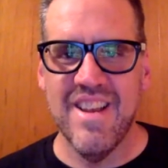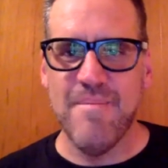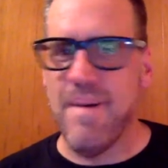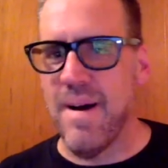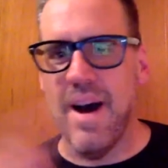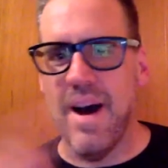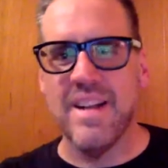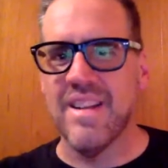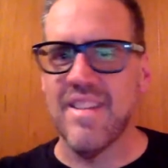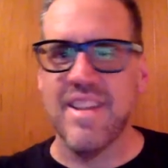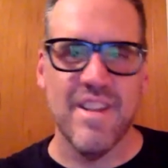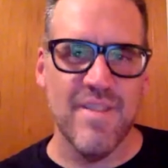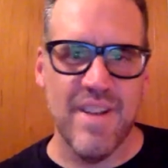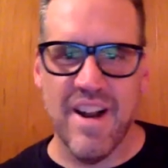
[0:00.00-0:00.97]
about behind the
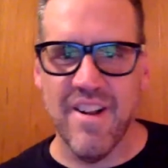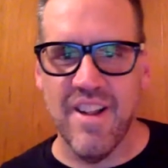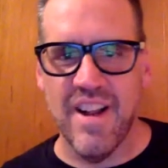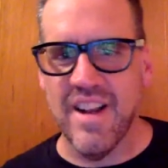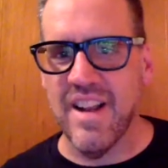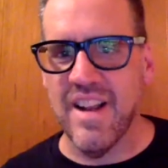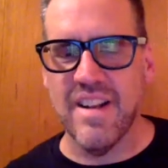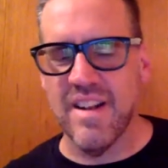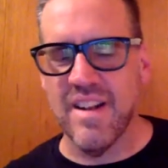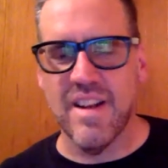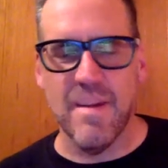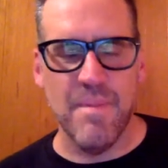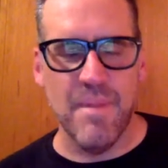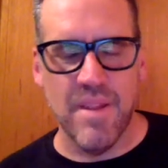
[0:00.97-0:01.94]
scenes of an airline, and I did a
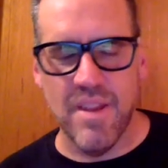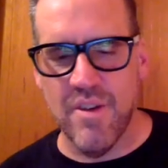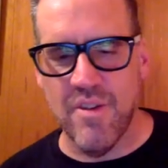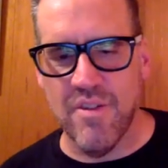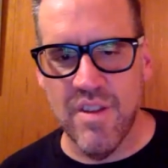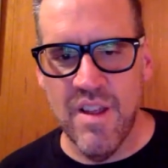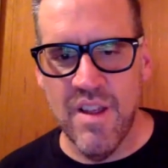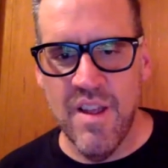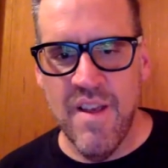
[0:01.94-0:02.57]
couple of those.